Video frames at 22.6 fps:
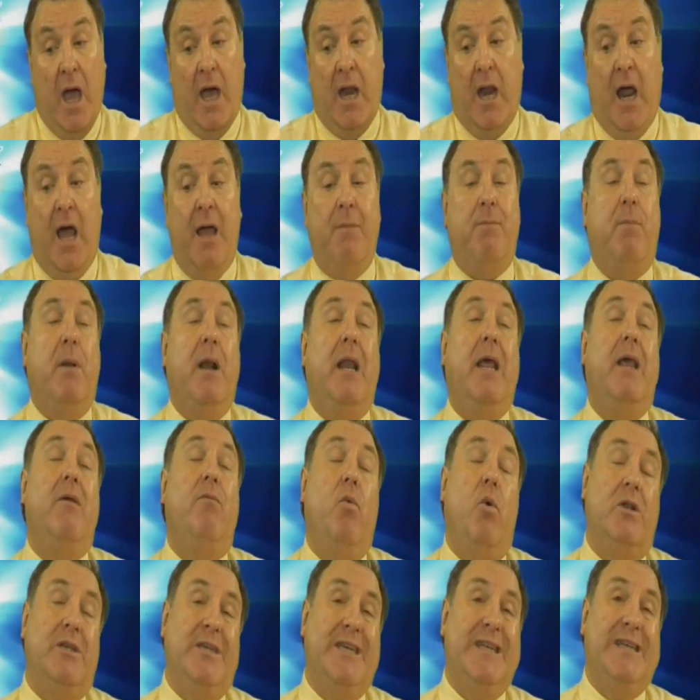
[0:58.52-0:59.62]
And I believe
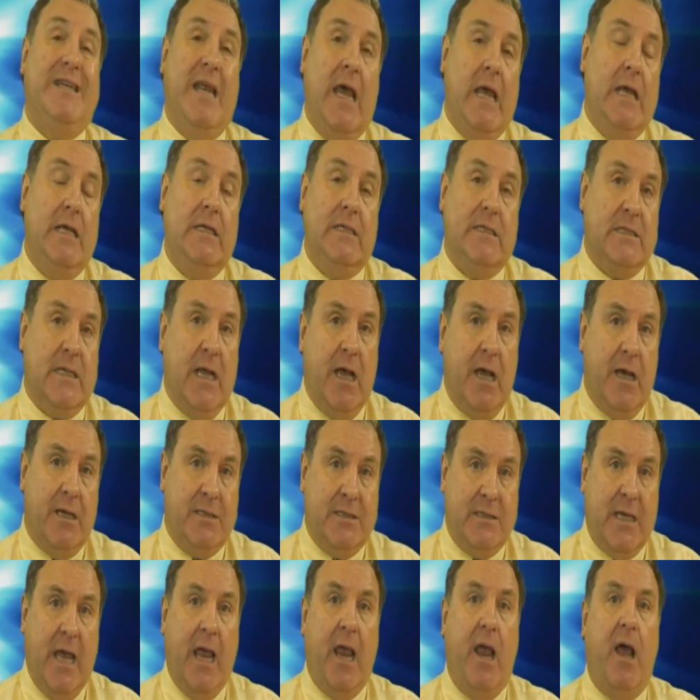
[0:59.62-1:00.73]
what today's stars
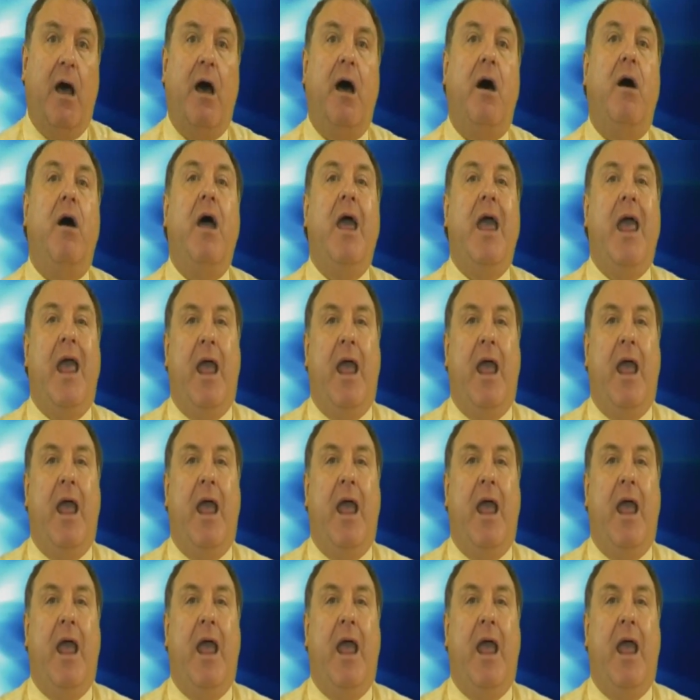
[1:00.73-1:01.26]
say are,